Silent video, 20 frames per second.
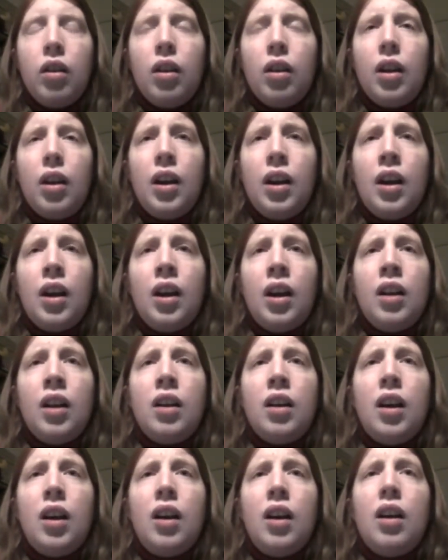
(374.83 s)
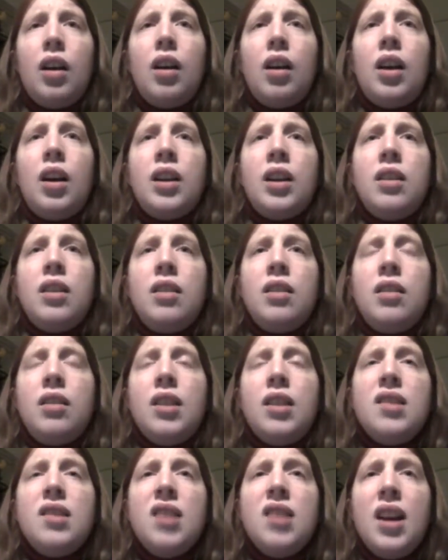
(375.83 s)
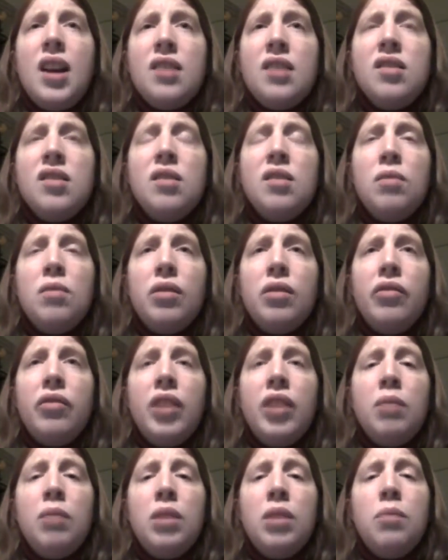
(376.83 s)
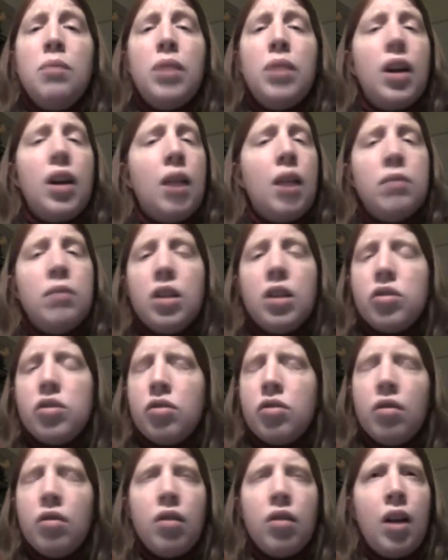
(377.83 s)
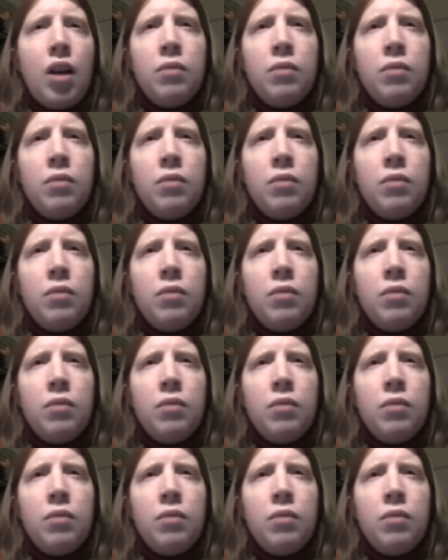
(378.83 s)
And I guess it has to do with her family, but I'm not sure.